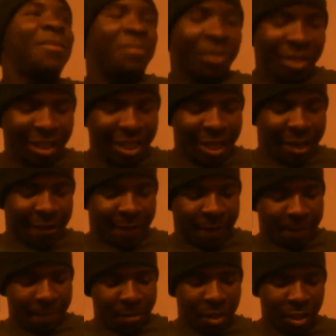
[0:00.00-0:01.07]
but yeah,
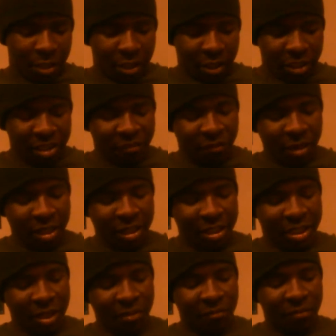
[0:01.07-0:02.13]
these fucking
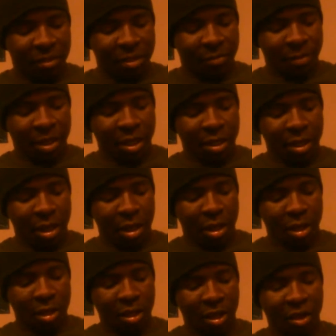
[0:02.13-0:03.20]
selfies, man,
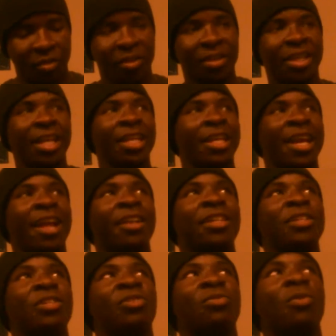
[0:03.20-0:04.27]
they're getting out of
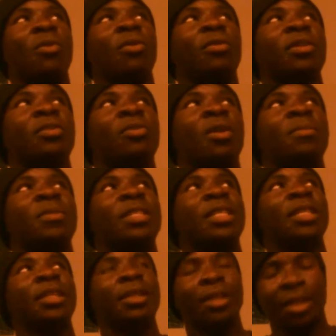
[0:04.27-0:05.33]
control, you know what I'm
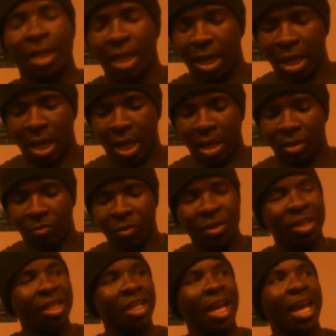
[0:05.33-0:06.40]
saying? One
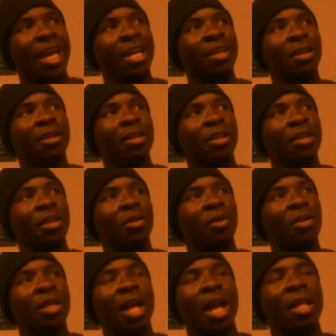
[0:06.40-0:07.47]
thing I hate
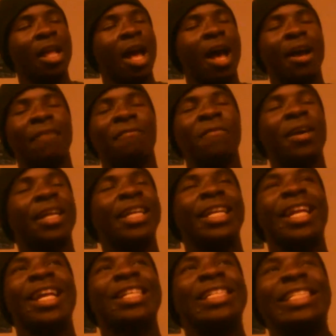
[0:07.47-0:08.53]
fucking
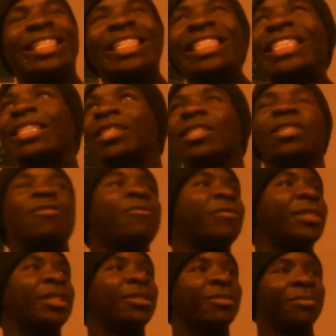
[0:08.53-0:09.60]
can't stand
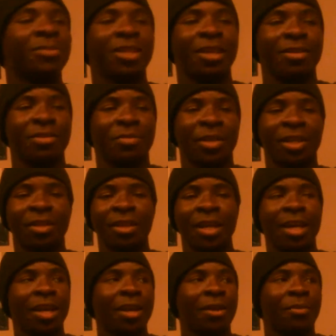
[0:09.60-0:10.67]
selfies sometimes, man.
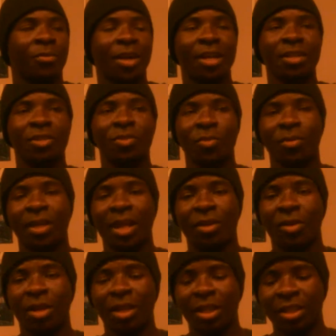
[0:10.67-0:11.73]
When I scroll down
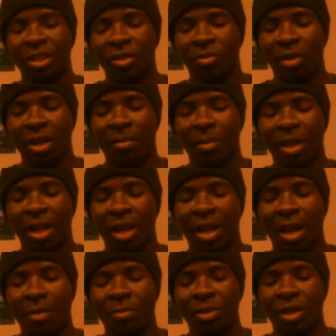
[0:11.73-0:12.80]
on Instagram and
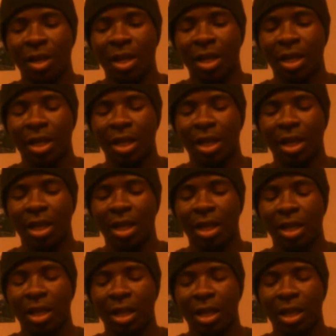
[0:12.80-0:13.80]
I'm